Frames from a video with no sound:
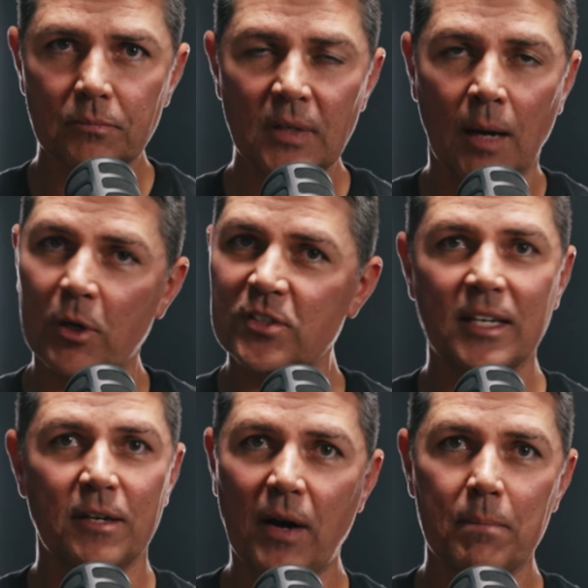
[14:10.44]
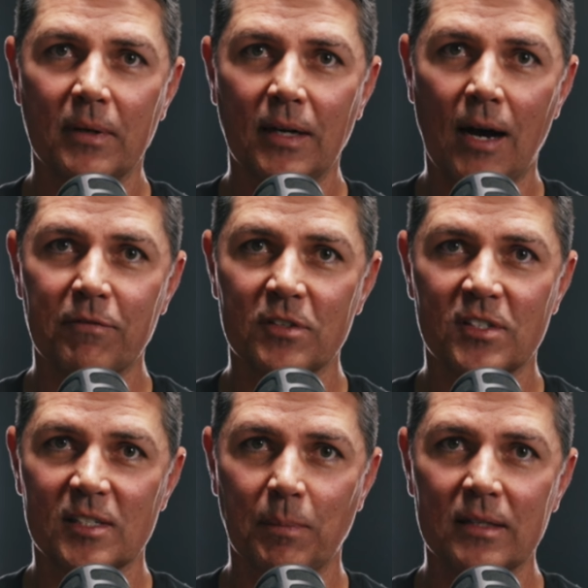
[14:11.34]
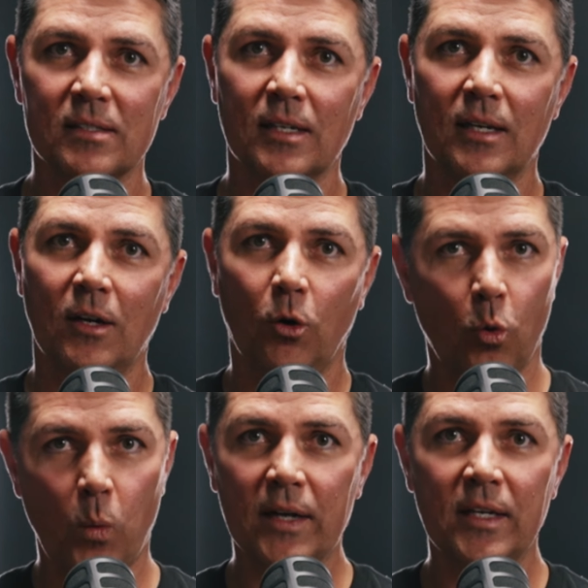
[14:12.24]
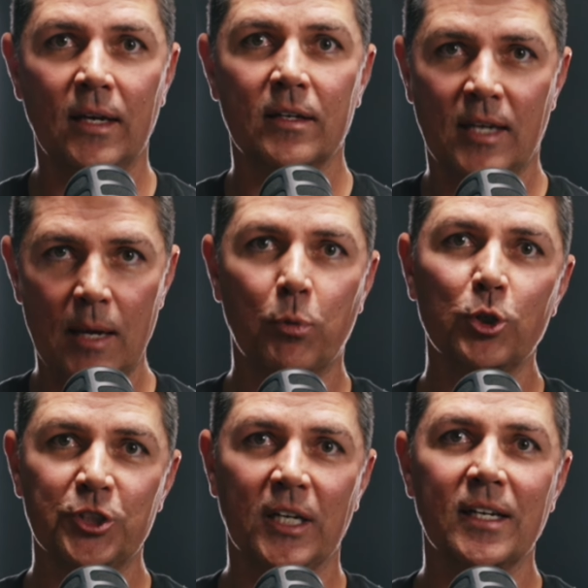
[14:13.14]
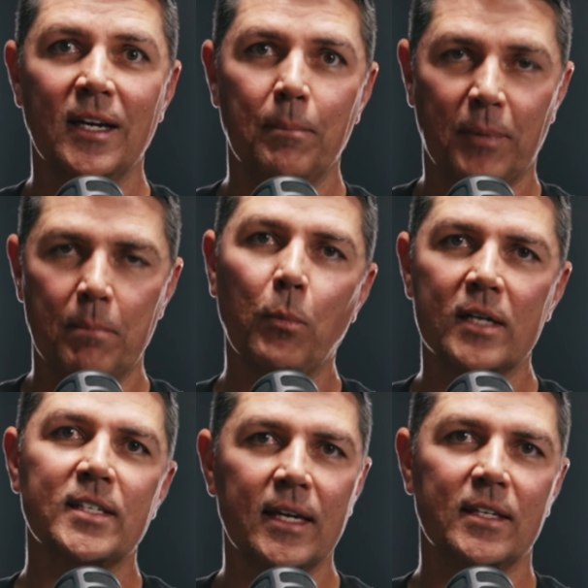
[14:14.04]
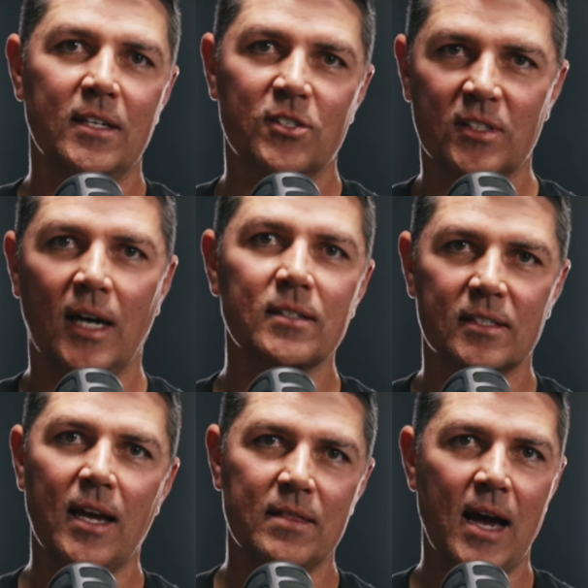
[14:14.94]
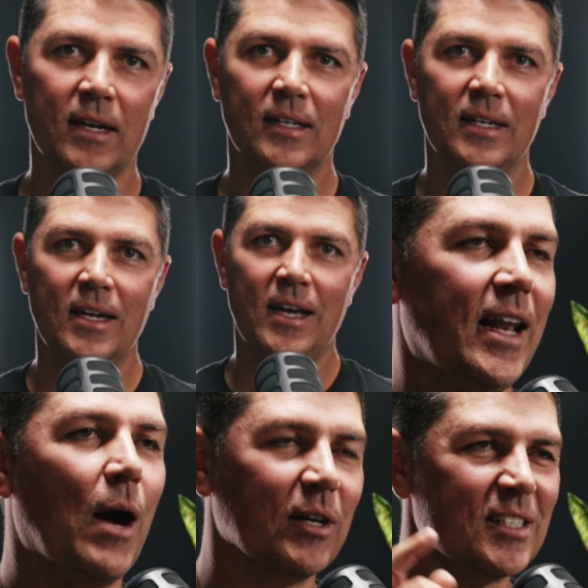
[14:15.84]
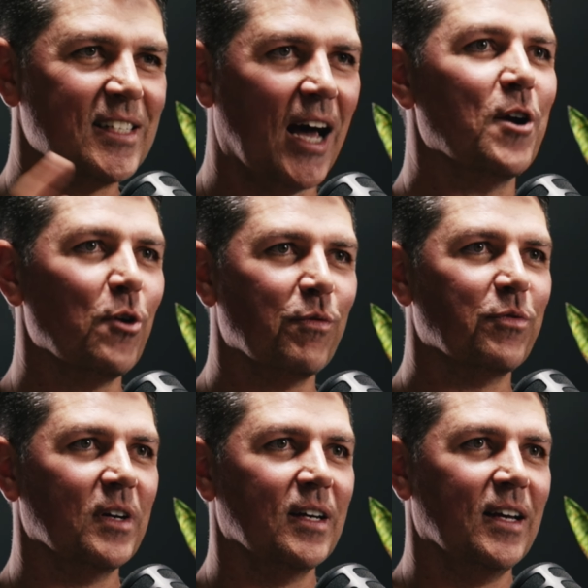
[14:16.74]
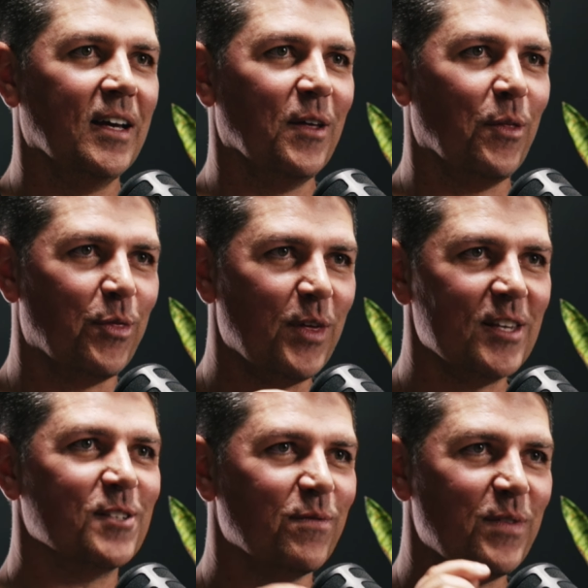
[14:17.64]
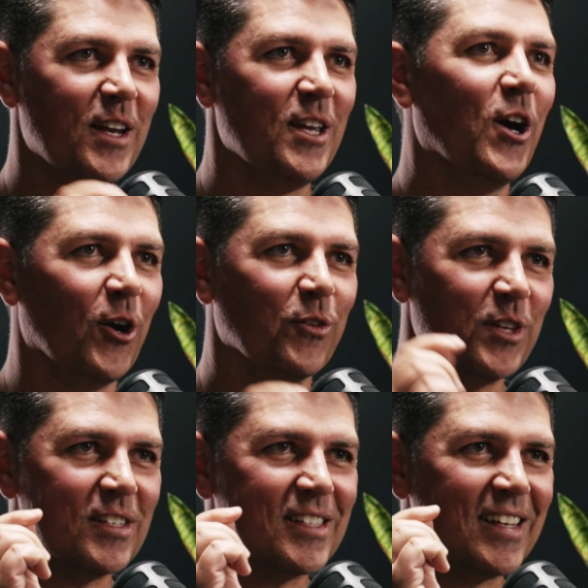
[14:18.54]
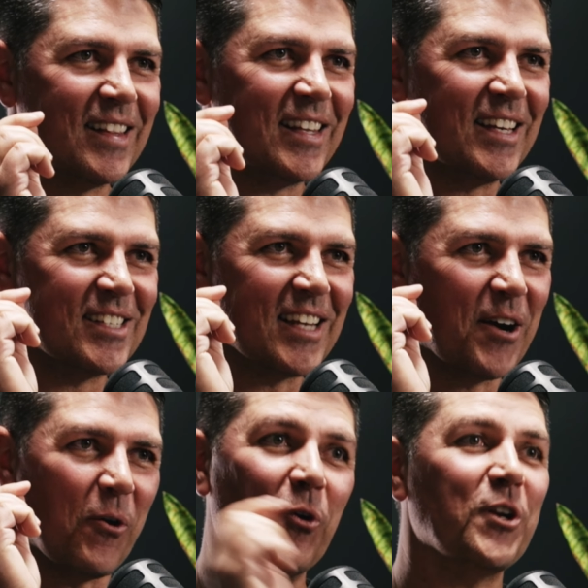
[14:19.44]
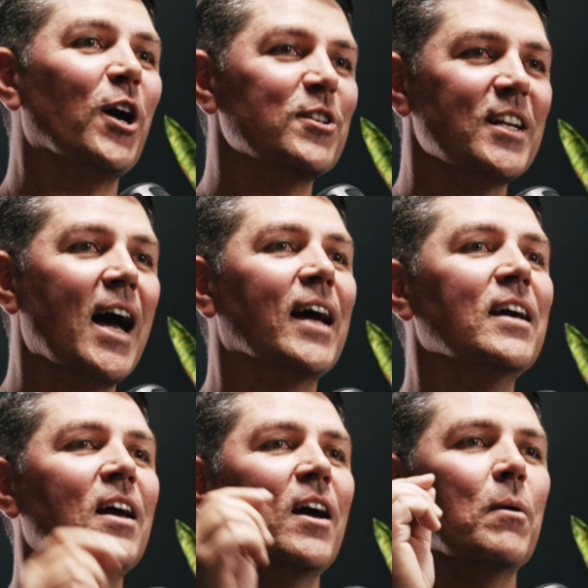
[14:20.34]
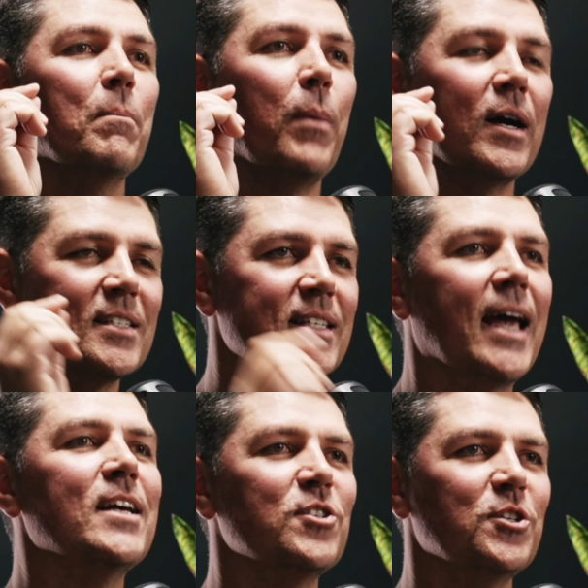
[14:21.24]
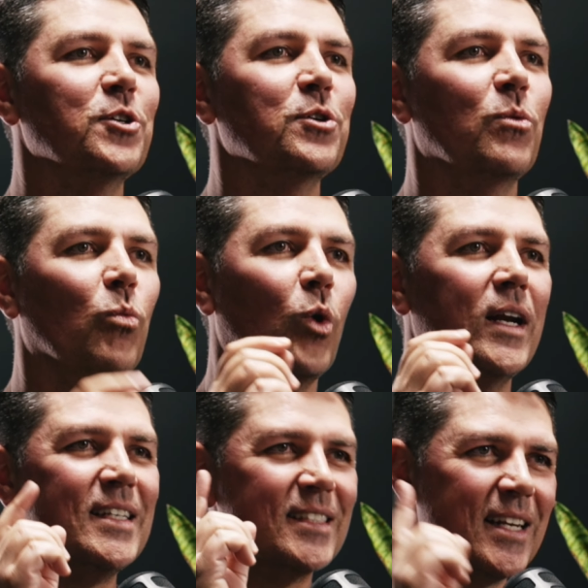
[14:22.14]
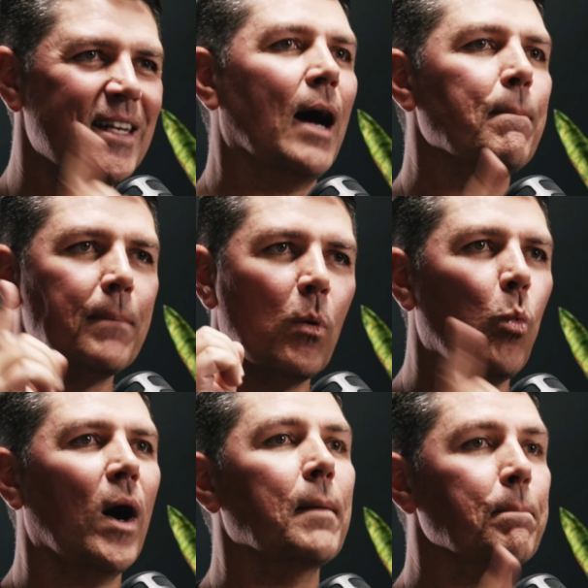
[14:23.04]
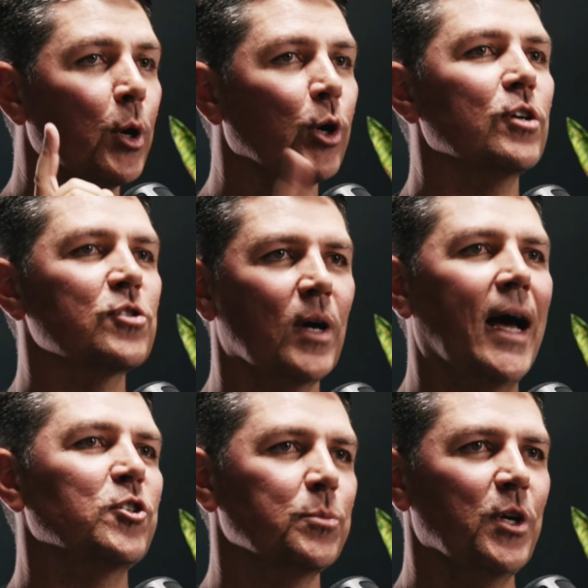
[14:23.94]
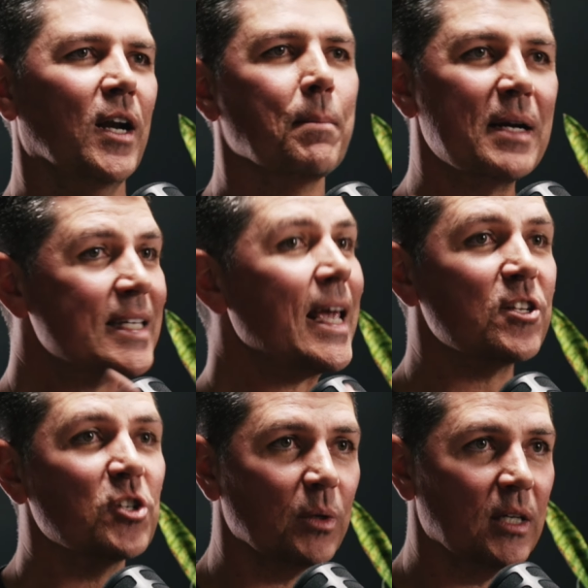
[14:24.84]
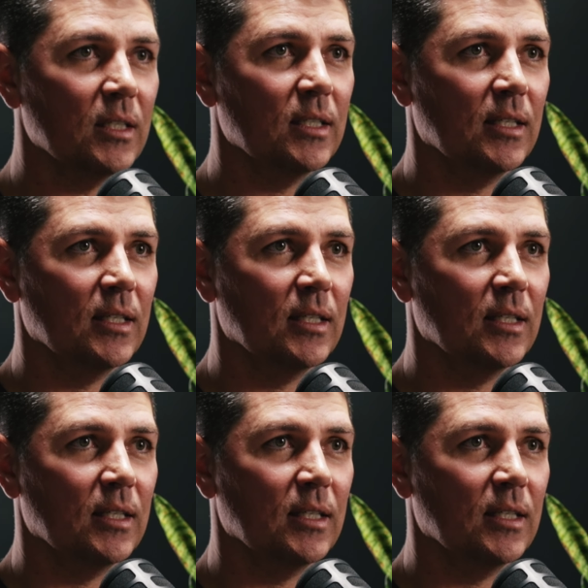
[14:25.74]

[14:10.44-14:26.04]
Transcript: I'm not saying give up after 6 months or 1 year. Keep pushing, but it might take years. Just understand that. Now, I started off this video or this audio today by saying to you, what is the number one personal attribute? And I'm going to get to it